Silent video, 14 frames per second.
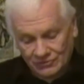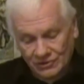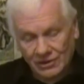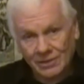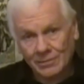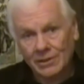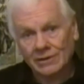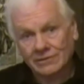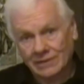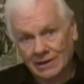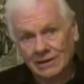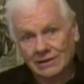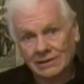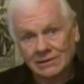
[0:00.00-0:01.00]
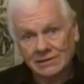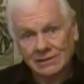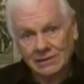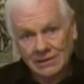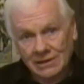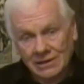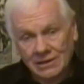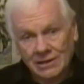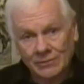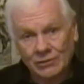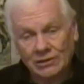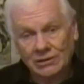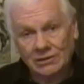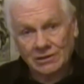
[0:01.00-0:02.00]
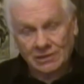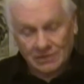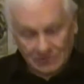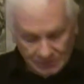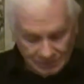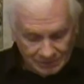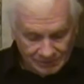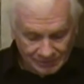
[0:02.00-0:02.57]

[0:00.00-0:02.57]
Think about that. I mean, uh,